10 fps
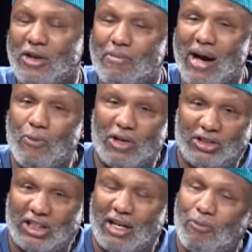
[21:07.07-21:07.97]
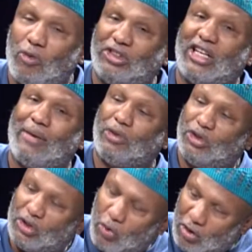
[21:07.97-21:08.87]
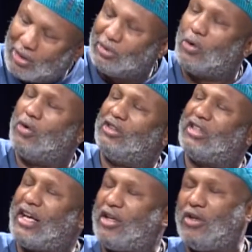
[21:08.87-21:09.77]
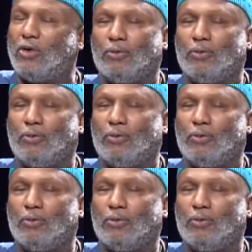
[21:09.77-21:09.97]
You might want to tell them what time your show comes on, and thank you.